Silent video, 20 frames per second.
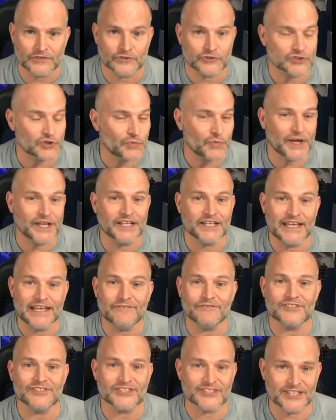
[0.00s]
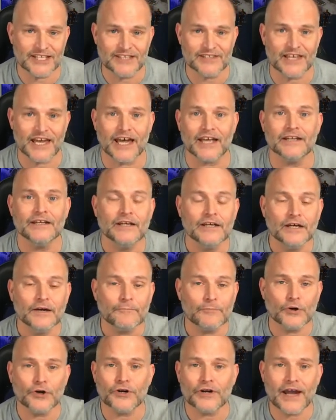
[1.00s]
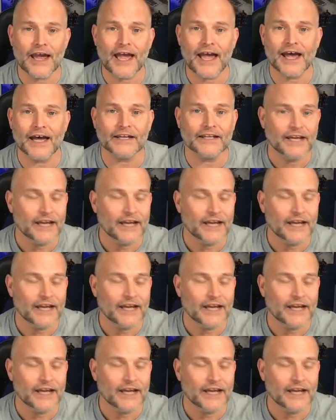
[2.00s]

There's a way to even see that per ad,